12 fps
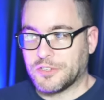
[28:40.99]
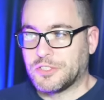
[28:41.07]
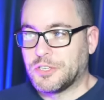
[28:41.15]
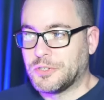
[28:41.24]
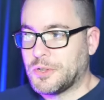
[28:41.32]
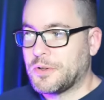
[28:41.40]

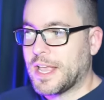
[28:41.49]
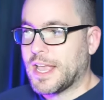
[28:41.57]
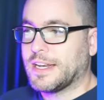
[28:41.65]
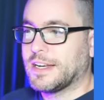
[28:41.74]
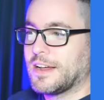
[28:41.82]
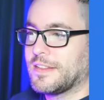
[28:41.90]
two
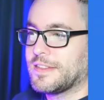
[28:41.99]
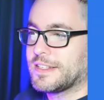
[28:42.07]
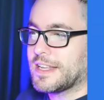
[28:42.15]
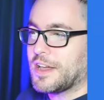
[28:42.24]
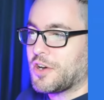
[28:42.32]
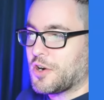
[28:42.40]
located on the
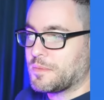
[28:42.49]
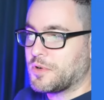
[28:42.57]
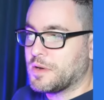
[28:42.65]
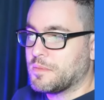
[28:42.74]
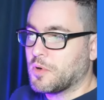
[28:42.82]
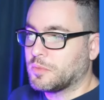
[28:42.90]
side armor
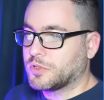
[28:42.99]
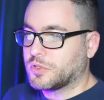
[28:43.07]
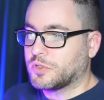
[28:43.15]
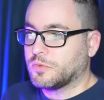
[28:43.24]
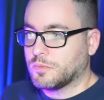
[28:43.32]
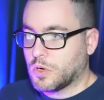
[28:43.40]
in mobile
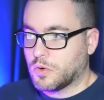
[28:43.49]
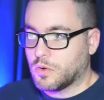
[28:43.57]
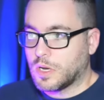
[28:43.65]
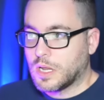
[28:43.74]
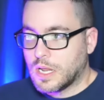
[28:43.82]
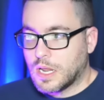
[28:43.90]
suit
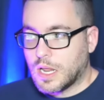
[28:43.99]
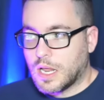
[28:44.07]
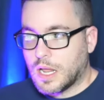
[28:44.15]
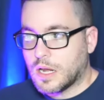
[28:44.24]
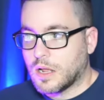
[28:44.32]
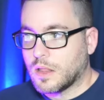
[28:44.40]
mode,
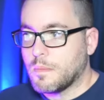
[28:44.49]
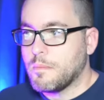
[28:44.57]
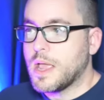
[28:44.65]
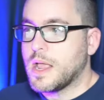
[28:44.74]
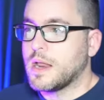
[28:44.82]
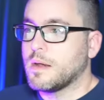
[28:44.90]
and on the
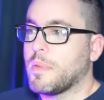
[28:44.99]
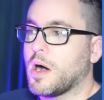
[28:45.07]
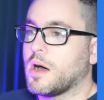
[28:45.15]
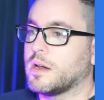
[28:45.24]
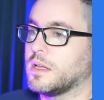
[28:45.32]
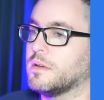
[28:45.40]
main
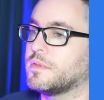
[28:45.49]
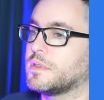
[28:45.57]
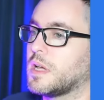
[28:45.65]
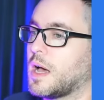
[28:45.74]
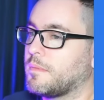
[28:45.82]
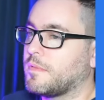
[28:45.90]
body of
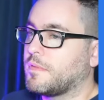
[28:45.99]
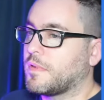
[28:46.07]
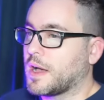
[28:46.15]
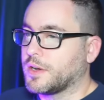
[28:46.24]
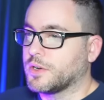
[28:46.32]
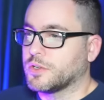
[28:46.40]
Top
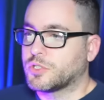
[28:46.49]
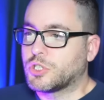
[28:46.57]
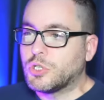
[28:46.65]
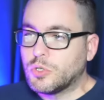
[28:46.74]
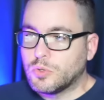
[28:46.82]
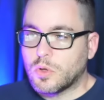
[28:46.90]
Fighter,
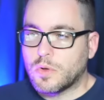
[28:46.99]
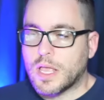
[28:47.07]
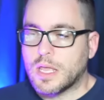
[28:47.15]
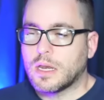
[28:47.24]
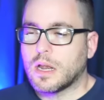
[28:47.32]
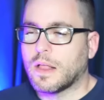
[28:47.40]
two
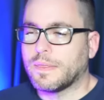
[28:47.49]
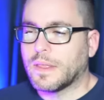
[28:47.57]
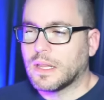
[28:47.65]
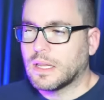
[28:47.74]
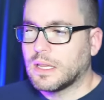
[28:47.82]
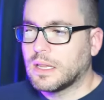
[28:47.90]
located on
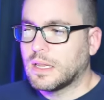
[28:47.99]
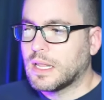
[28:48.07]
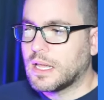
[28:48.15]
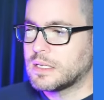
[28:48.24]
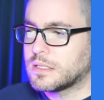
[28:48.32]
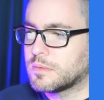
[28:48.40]
the
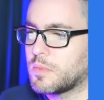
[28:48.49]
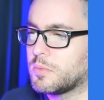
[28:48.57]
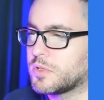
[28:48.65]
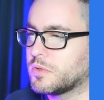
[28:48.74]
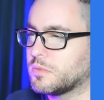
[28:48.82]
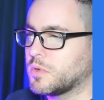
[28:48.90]
legs of Mobile
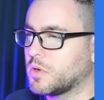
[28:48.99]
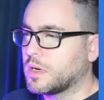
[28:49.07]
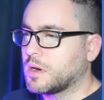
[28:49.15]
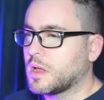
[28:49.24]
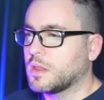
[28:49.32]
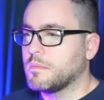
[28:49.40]
Suit Mode
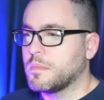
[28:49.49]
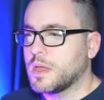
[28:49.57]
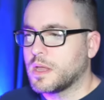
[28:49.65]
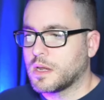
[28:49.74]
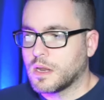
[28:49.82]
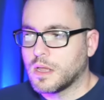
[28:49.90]
and on the
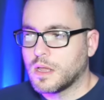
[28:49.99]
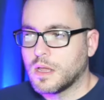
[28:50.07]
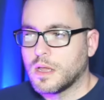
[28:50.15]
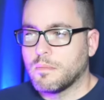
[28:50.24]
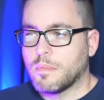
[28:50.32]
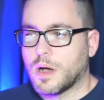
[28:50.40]
main
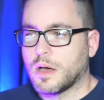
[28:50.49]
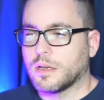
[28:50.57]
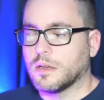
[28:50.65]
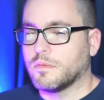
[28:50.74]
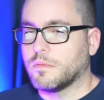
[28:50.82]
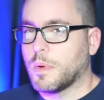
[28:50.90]
body
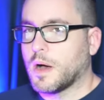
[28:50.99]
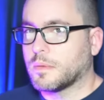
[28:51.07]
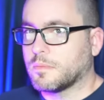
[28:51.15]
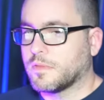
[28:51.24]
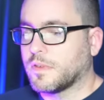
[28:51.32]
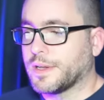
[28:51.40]
of
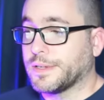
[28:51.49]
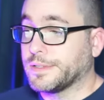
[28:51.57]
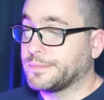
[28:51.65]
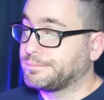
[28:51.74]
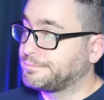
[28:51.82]
Bottom Fighter.